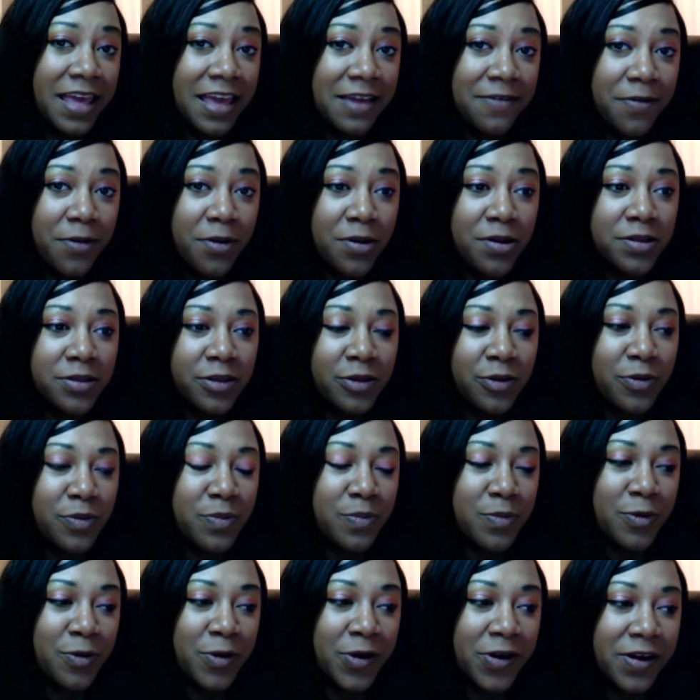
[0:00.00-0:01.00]
have gave her a little
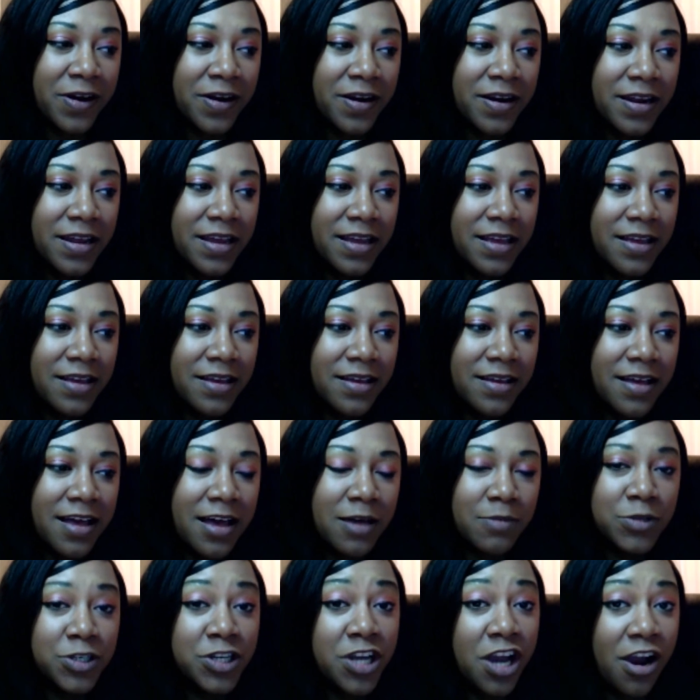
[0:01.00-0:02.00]
more
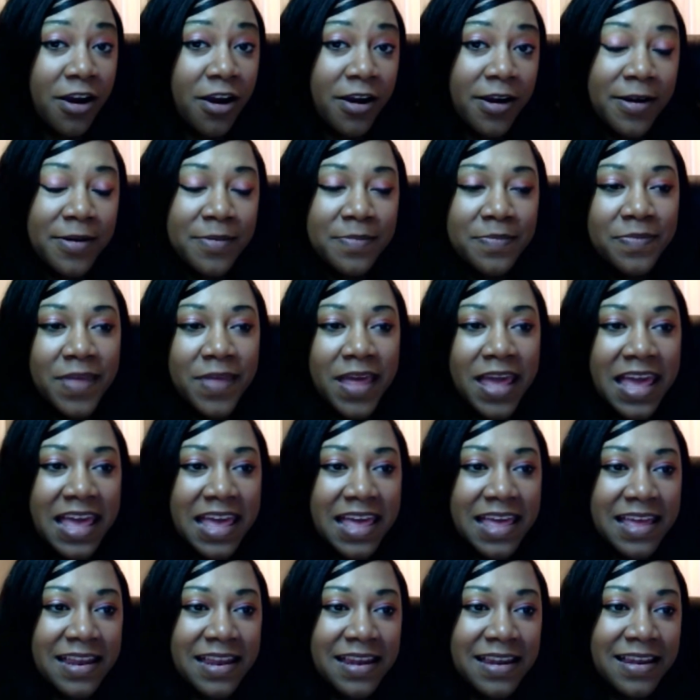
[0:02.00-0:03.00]
charm,
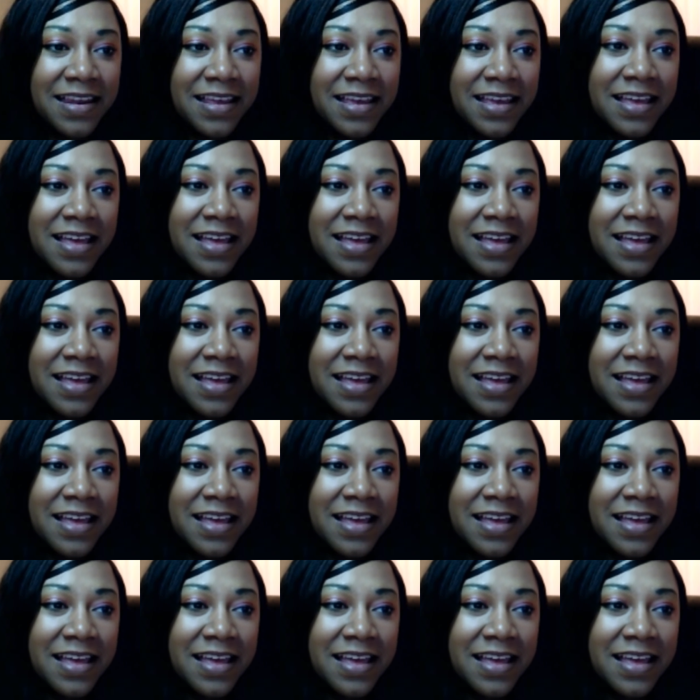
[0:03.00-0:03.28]
and